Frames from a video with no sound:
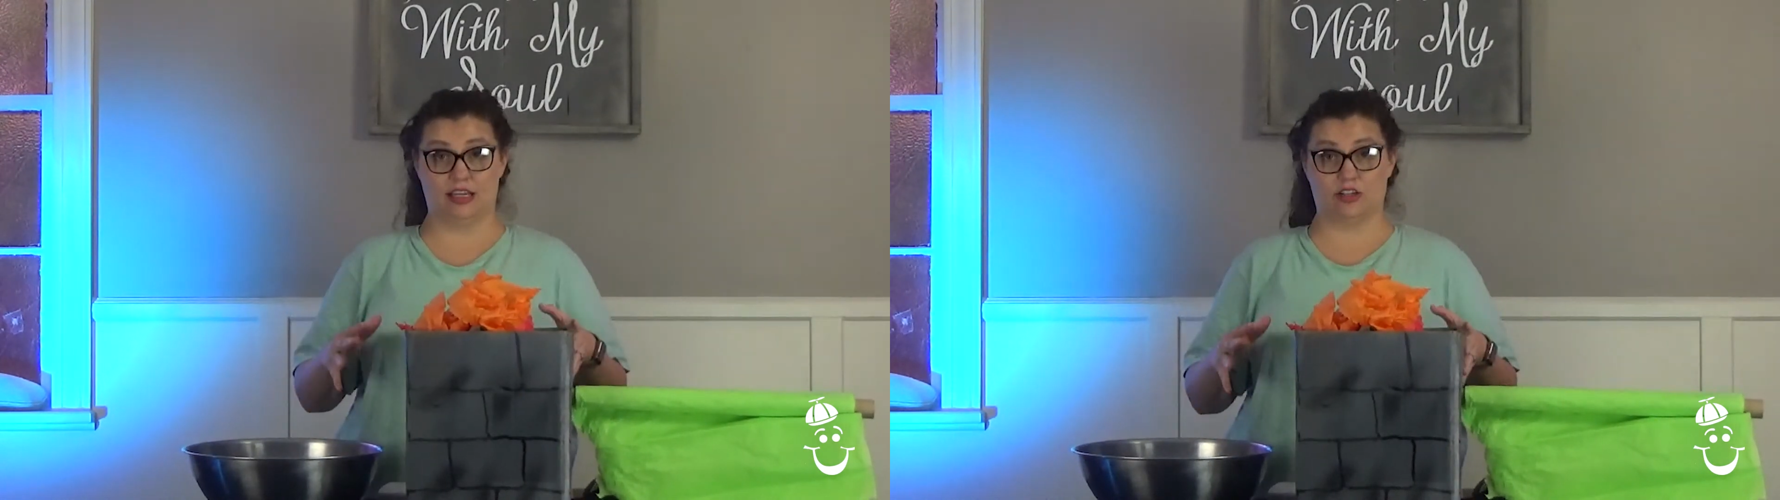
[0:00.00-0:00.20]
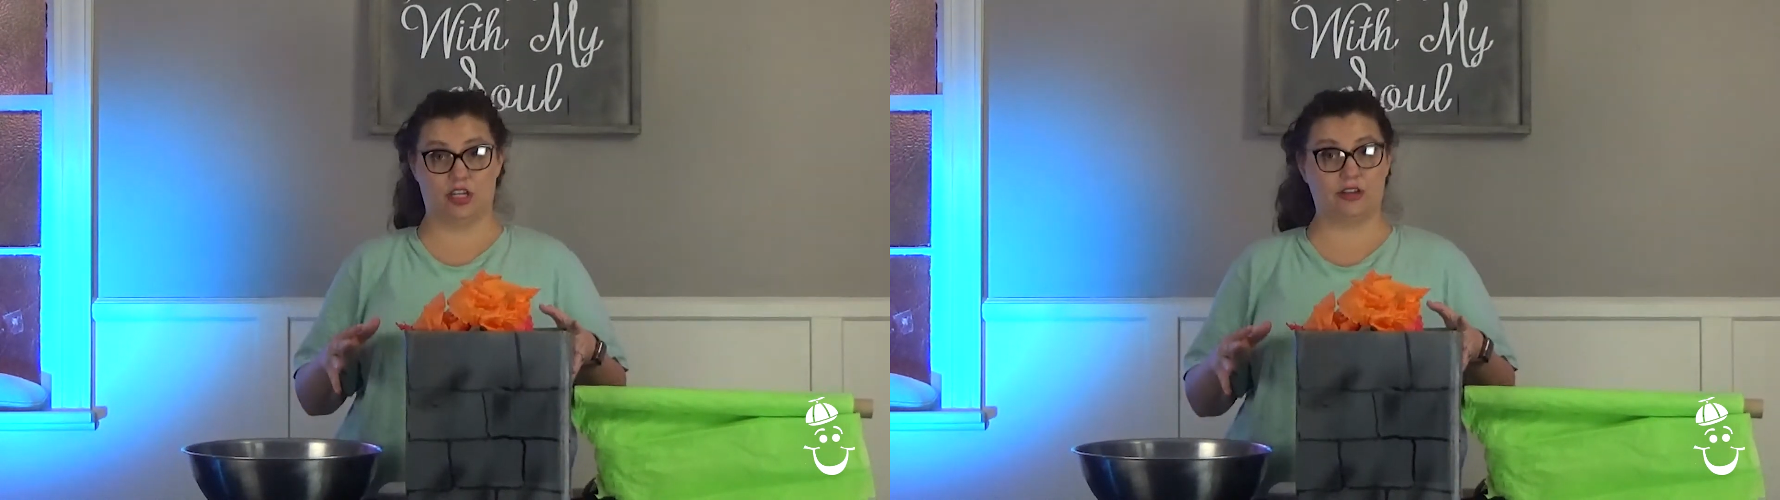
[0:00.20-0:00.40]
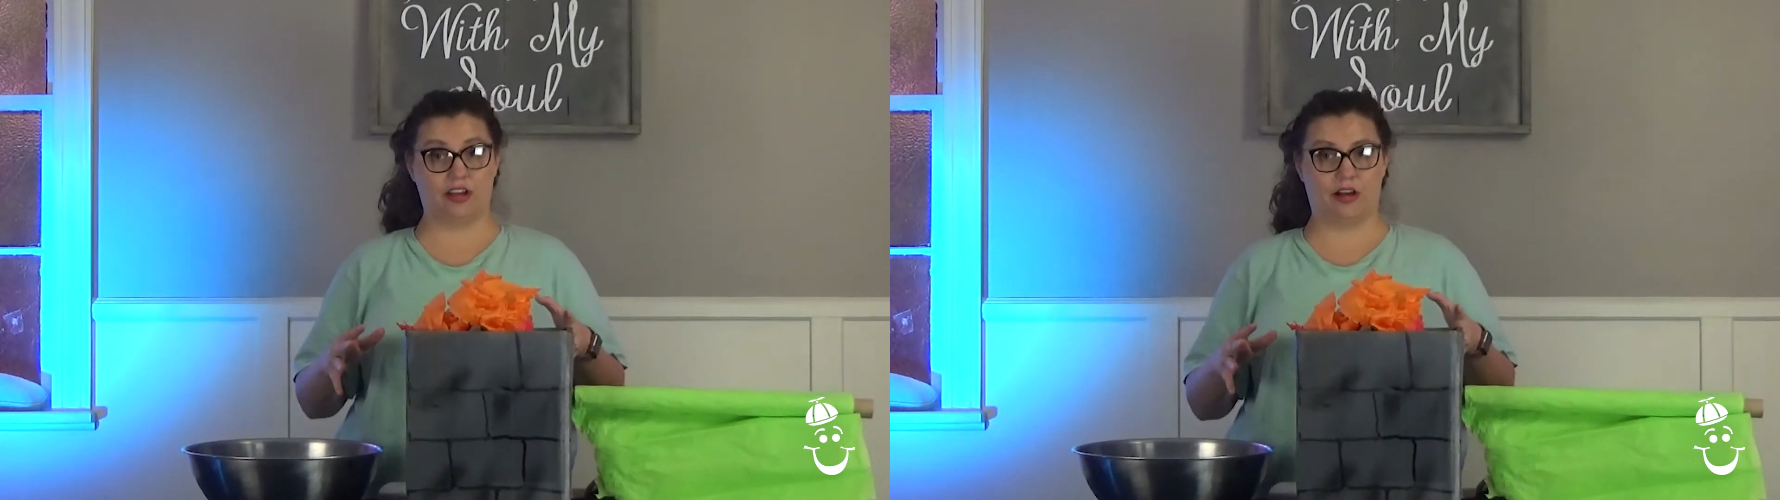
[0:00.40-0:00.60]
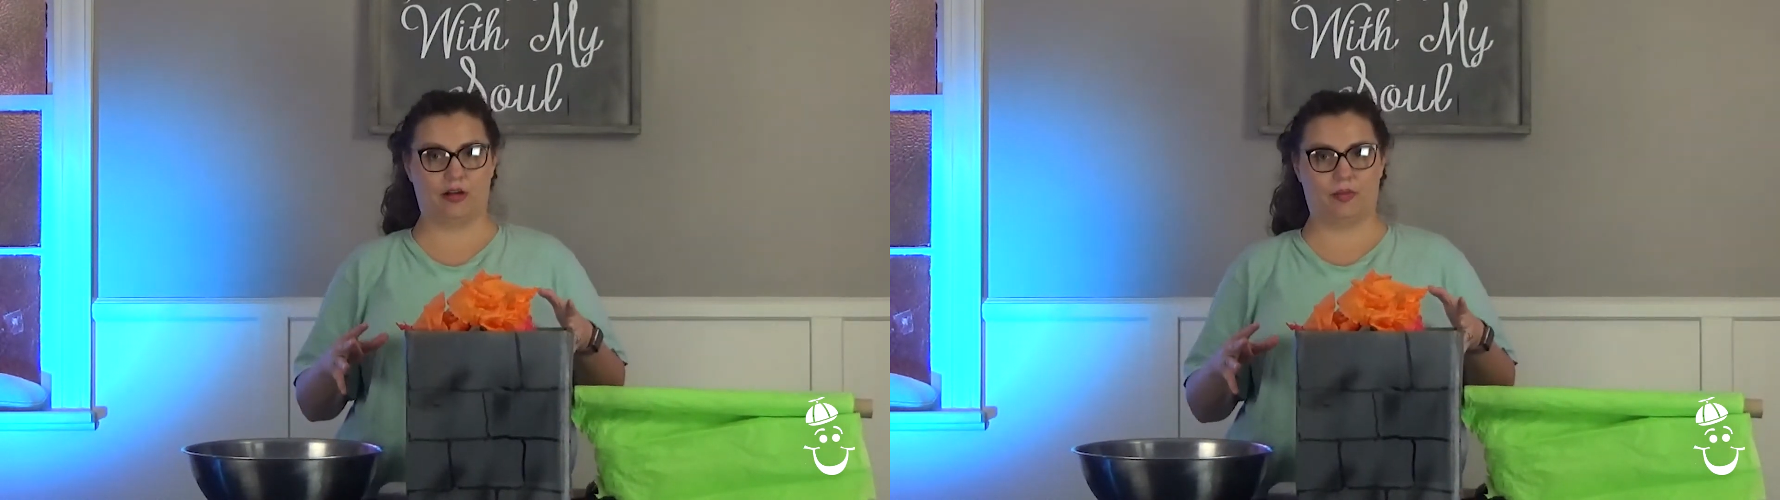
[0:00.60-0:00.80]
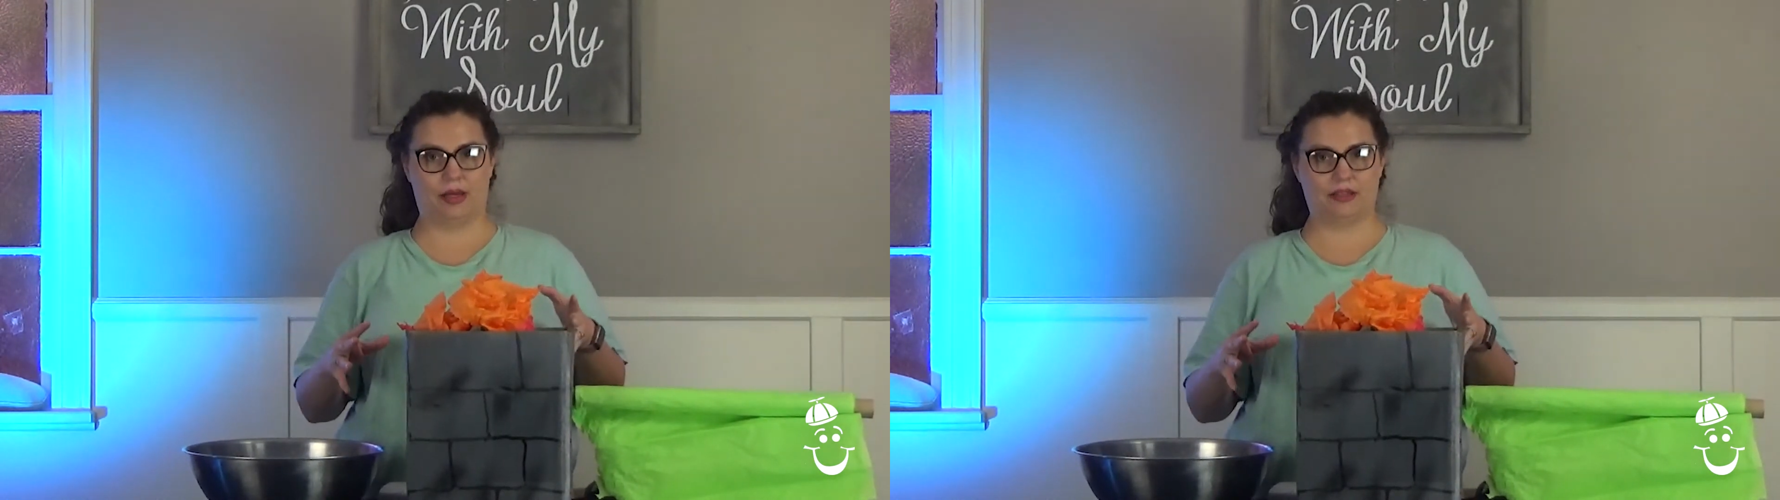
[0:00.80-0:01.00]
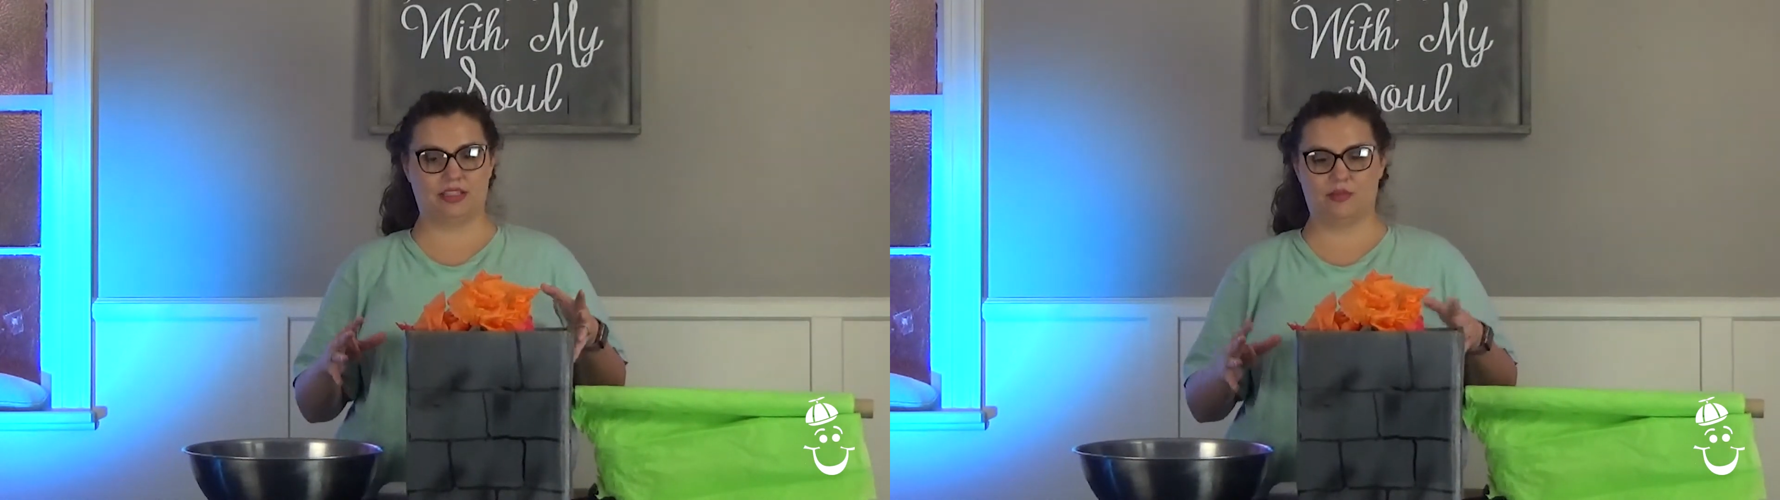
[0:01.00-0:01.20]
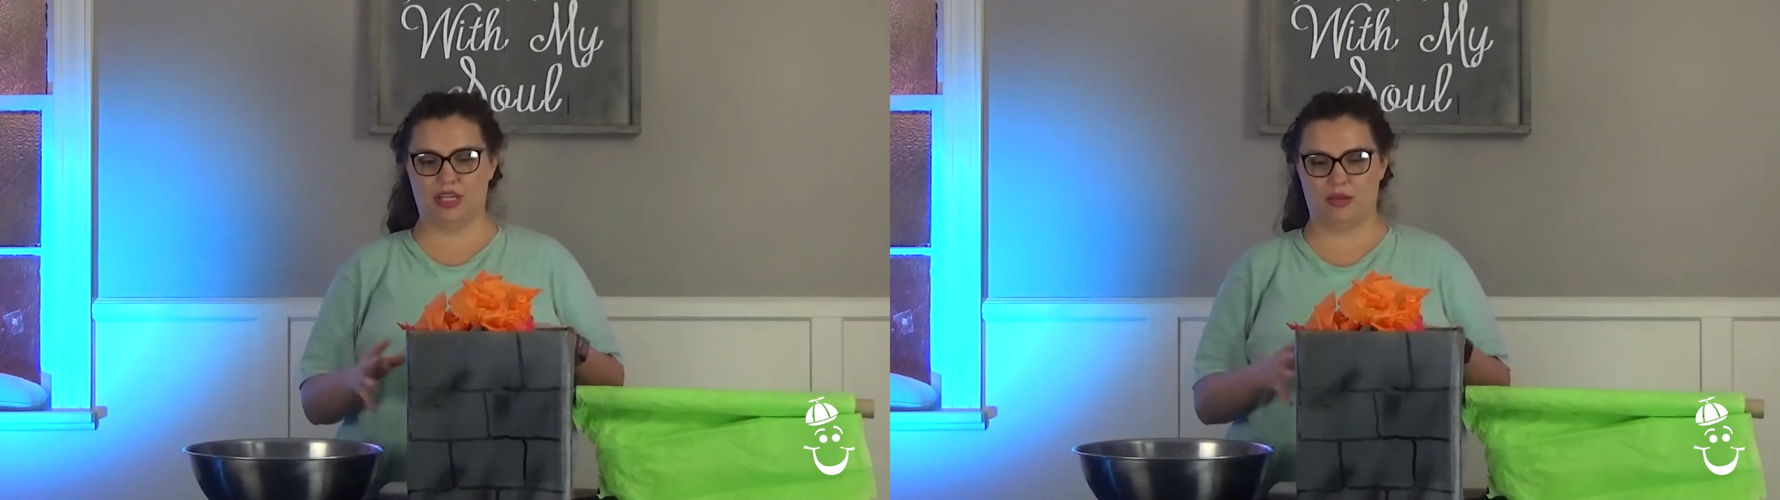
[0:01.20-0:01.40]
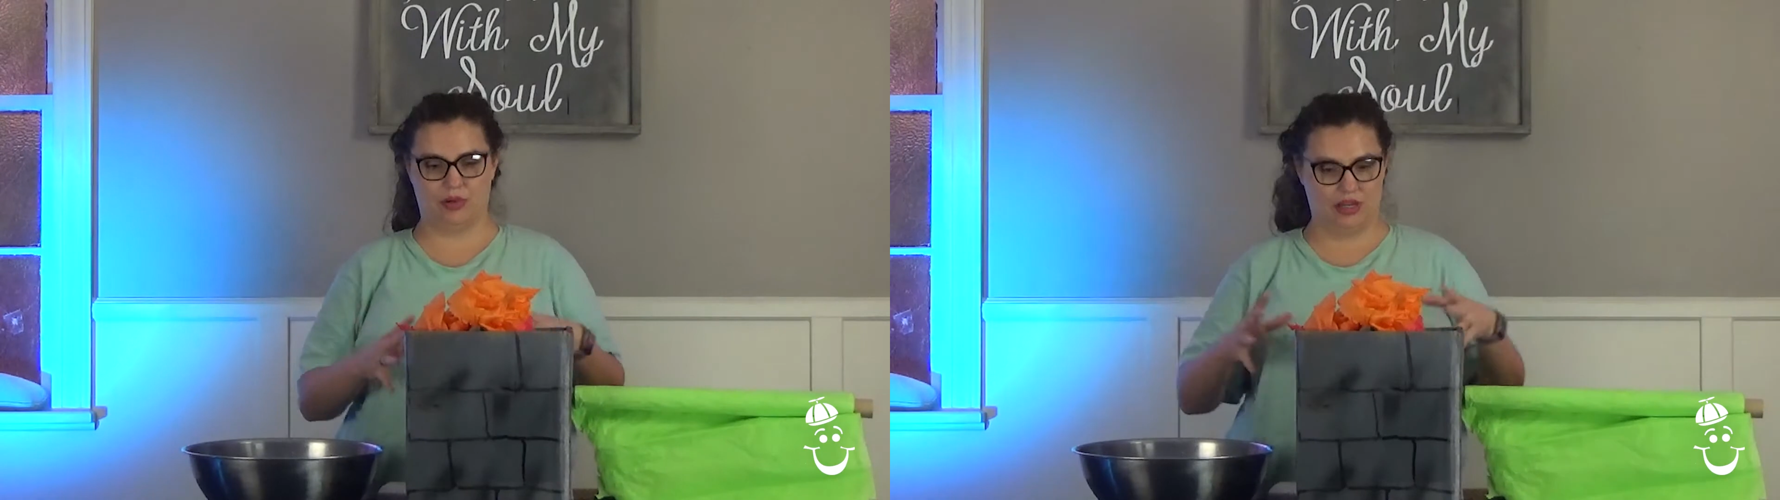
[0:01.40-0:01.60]
I'll tell y'all about it
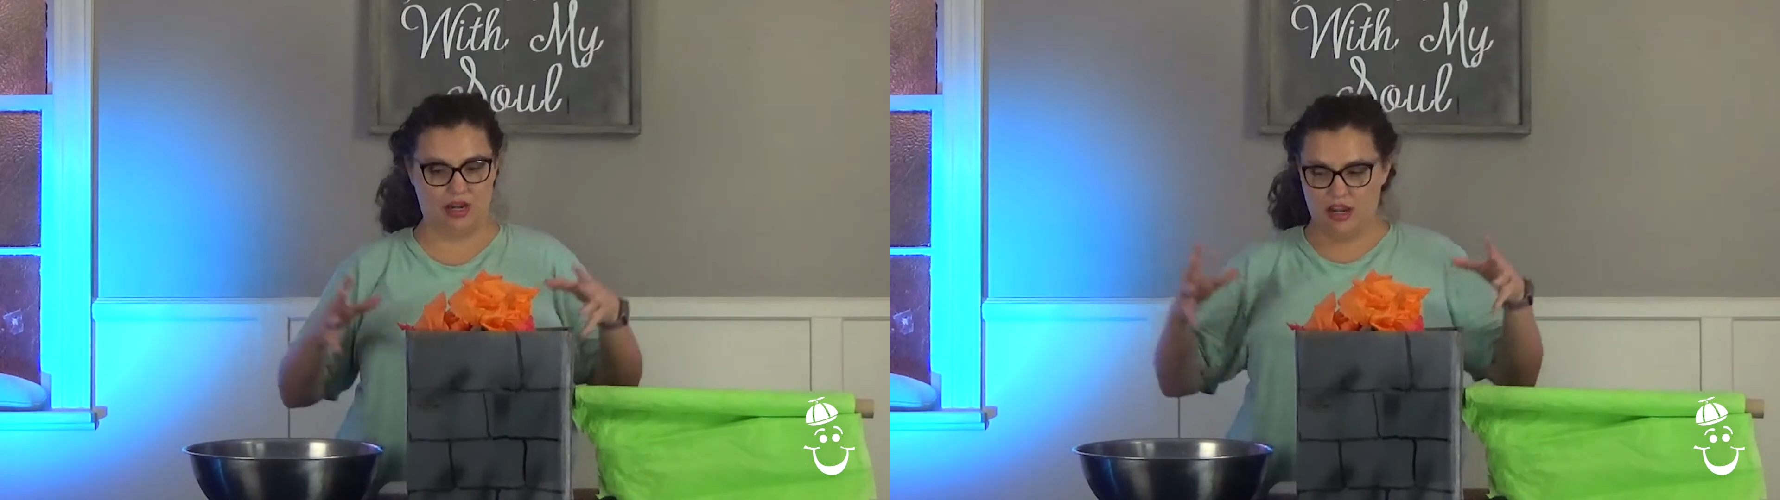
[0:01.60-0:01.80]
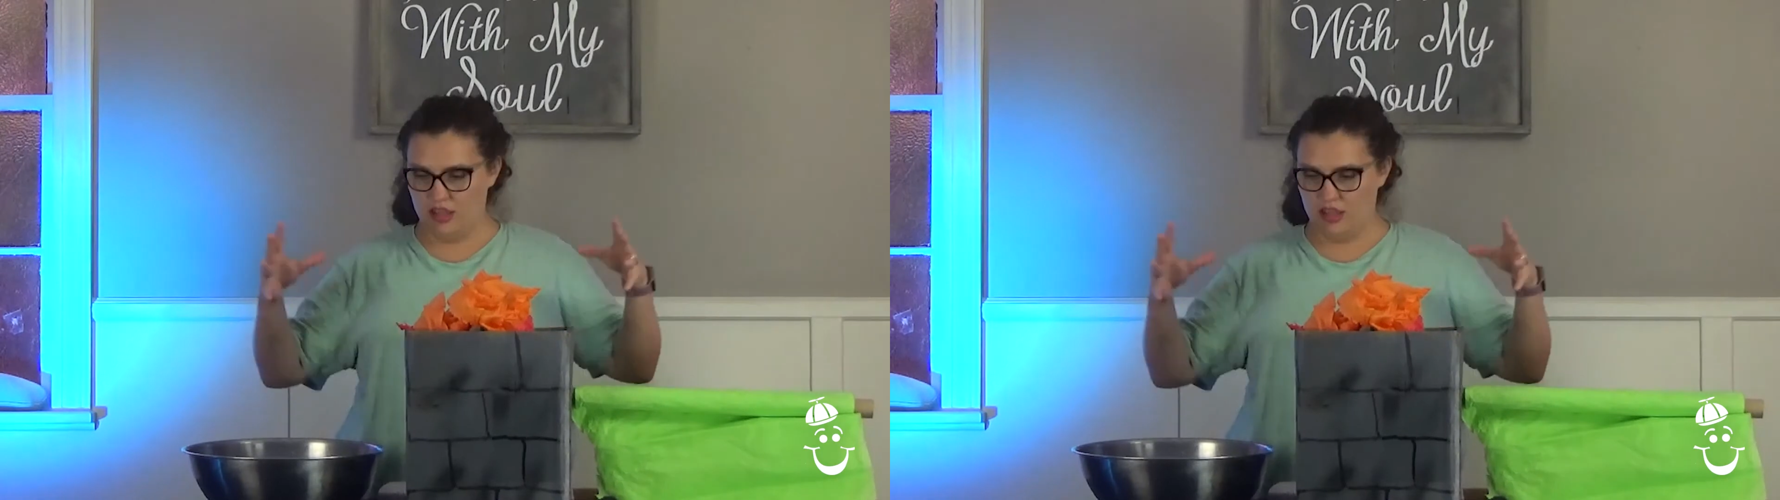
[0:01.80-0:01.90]
someday, but